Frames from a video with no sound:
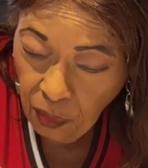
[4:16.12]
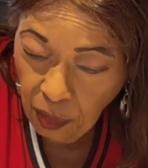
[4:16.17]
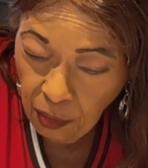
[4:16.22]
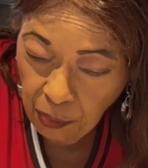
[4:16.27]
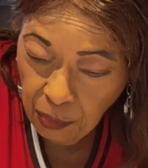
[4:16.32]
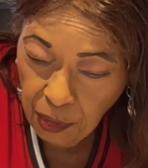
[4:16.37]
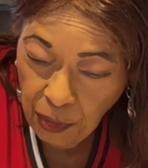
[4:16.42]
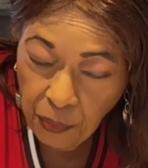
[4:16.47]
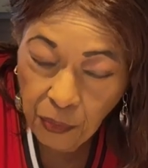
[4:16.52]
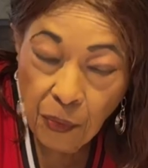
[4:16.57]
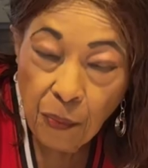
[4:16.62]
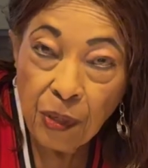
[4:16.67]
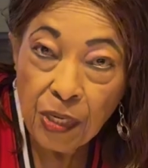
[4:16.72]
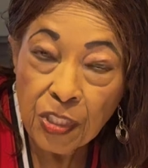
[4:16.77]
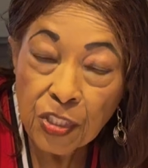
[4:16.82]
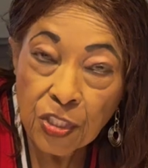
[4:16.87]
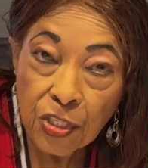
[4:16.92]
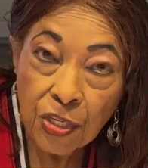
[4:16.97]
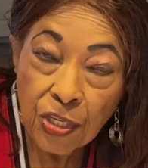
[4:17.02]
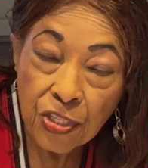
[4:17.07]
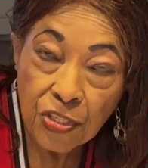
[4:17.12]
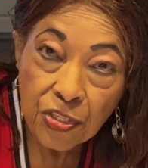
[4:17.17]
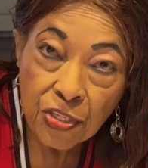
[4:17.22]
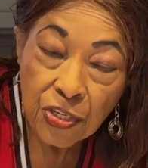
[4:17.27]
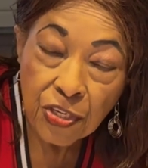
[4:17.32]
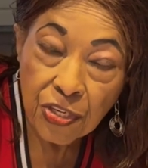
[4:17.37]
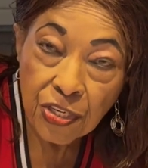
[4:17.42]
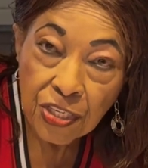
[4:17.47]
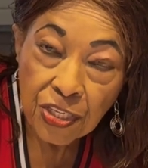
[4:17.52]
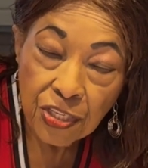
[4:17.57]
But I want to make sure I
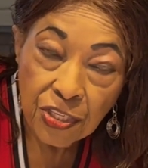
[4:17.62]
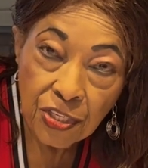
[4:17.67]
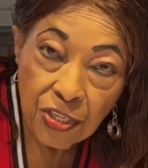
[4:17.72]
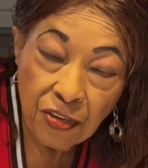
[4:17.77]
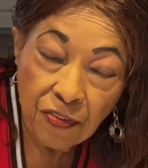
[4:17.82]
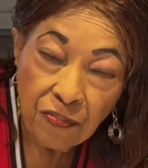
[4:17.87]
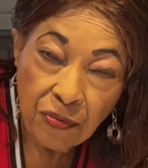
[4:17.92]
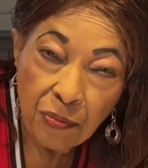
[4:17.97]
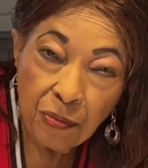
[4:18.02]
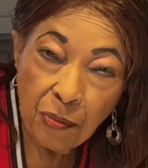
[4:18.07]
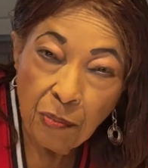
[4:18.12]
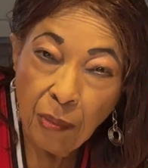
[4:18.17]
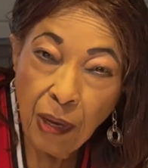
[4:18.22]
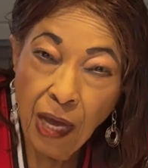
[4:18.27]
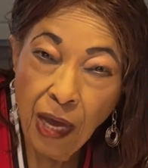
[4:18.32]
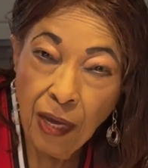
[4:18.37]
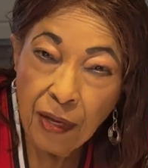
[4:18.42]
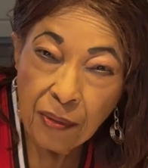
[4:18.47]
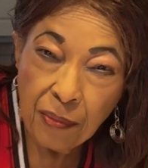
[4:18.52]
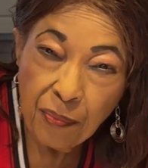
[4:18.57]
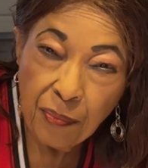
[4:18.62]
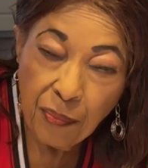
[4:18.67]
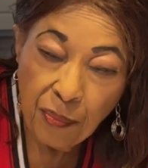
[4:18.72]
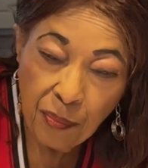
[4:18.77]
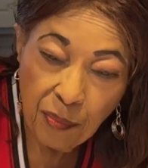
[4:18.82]
stir it good from the bottom.